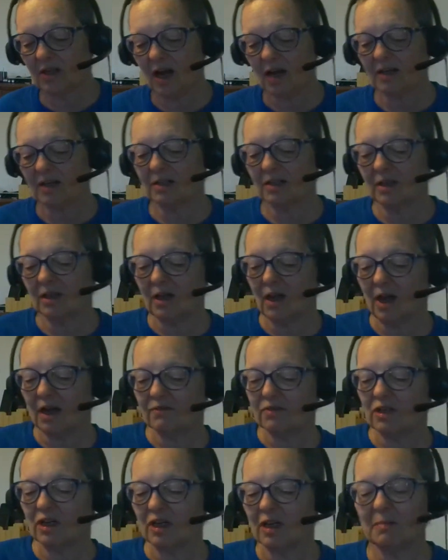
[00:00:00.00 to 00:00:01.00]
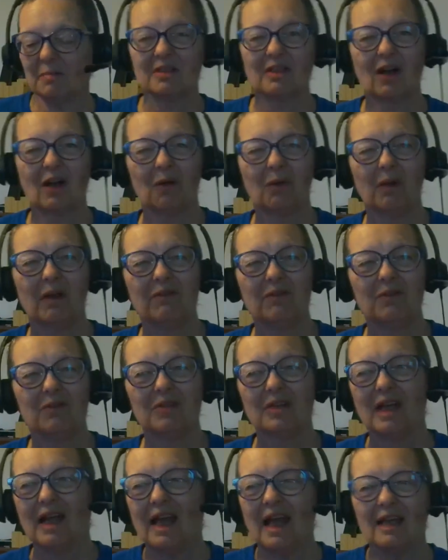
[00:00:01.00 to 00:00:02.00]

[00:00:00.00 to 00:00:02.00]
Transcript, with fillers: God, the God of Jacob is our refuge.